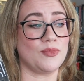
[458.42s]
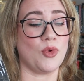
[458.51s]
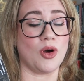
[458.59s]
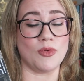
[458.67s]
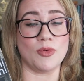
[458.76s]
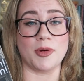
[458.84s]

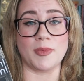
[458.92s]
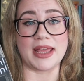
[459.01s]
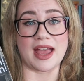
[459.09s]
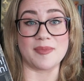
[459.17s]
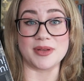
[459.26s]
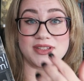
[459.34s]
what will probably
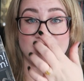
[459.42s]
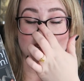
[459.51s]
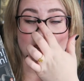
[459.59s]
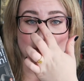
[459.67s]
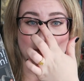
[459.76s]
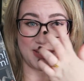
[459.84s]
happen to
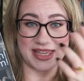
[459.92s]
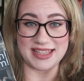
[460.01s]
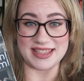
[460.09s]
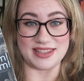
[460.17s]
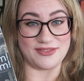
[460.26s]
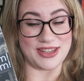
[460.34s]
the human
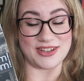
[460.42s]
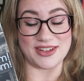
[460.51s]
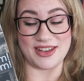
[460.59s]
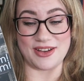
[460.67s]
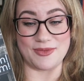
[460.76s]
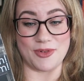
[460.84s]
beings in the
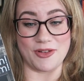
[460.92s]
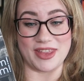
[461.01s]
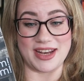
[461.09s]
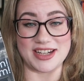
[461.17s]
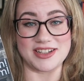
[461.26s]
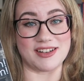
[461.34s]
future, what
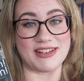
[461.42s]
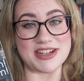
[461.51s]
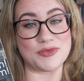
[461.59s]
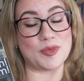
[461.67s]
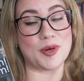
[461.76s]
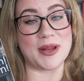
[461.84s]
the next
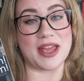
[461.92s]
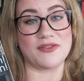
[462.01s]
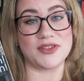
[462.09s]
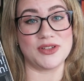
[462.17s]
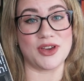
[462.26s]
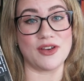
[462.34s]
generation will probably
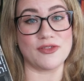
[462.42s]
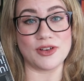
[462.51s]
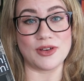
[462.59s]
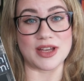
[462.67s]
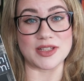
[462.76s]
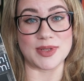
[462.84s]
have to go
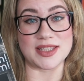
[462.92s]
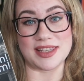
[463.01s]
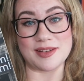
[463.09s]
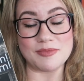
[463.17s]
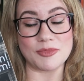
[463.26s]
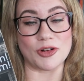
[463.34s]
through as we
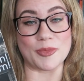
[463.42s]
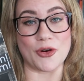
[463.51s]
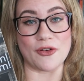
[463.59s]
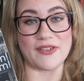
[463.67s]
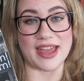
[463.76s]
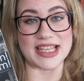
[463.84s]
see more and
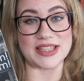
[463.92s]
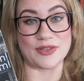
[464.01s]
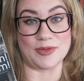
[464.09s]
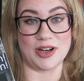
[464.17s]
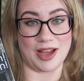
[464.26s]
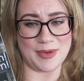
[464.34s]
more effects
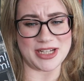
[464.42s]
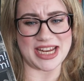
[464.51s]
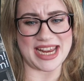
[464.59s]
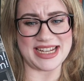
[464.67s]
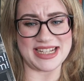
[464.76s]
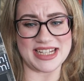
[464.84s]
from climate
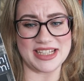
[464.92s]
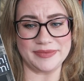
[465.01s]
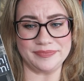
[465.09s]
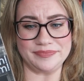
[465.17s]
change.